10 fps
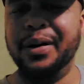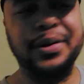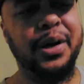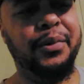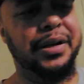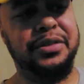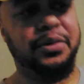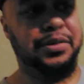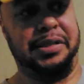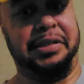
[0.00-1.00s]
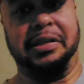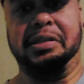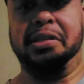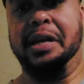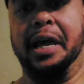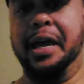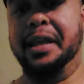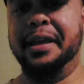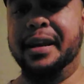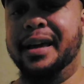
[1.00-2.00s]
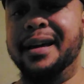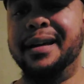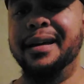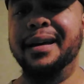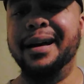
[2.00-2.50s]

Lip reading: Oh, y'all wanna throw Cincinnati in there?